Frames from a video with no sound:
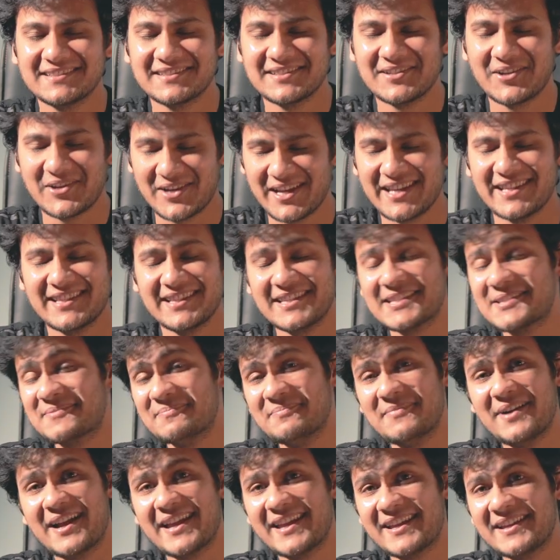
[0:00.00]
Okay, this
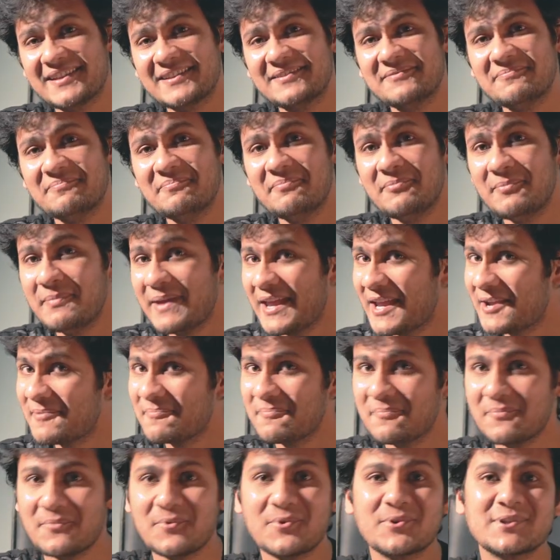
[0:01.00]
might make
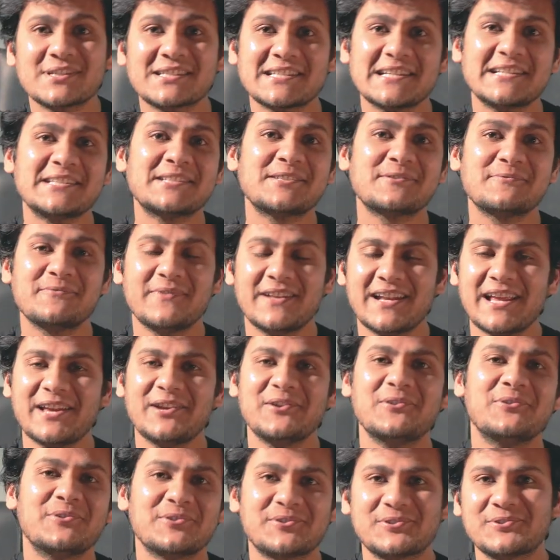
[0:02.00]
more sense when I
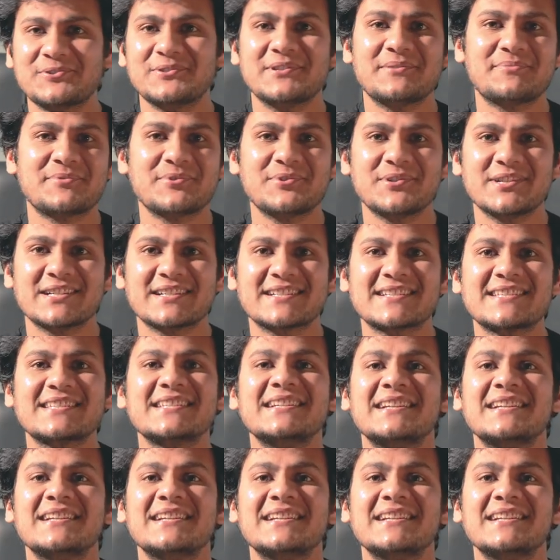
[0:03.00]
go through the products.